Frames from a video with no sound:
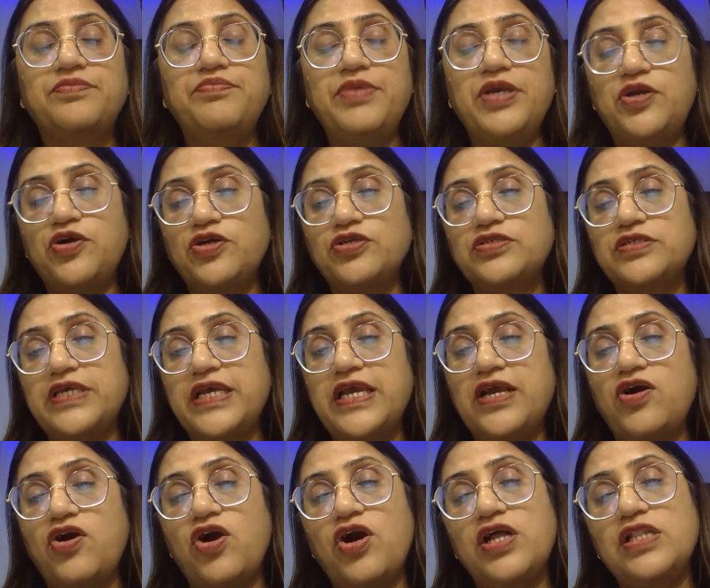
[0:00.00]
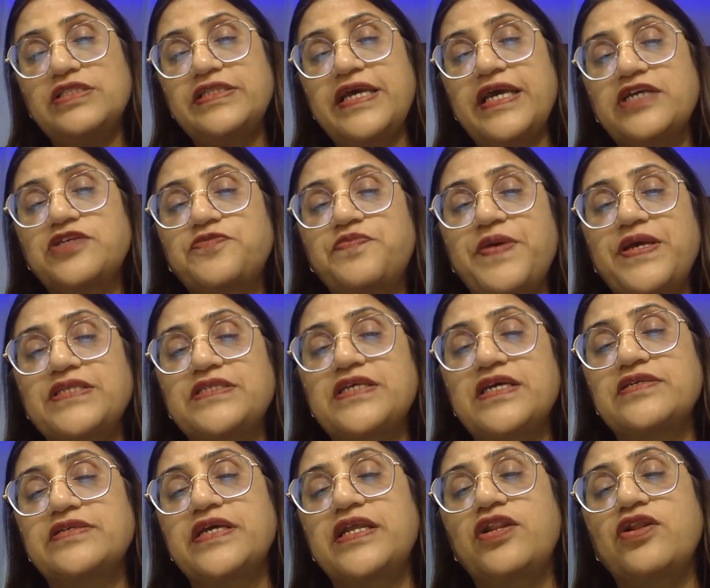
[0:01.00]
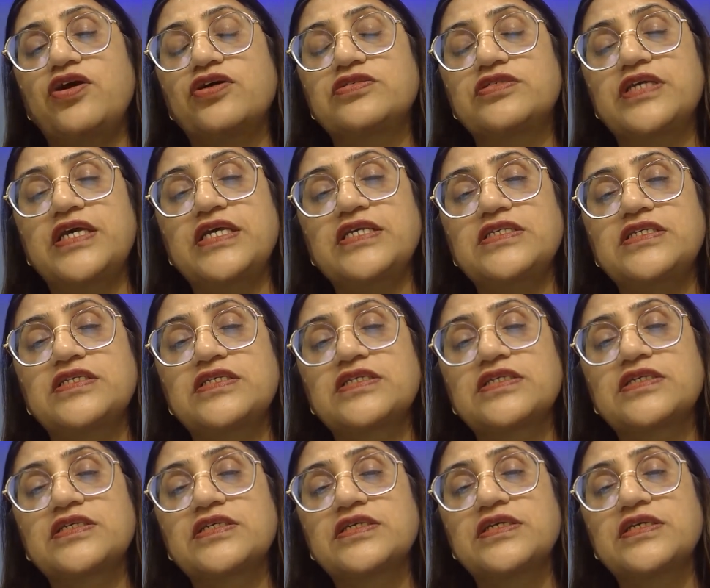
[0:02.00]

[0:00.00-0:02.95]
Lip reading: because all the expenses and losses,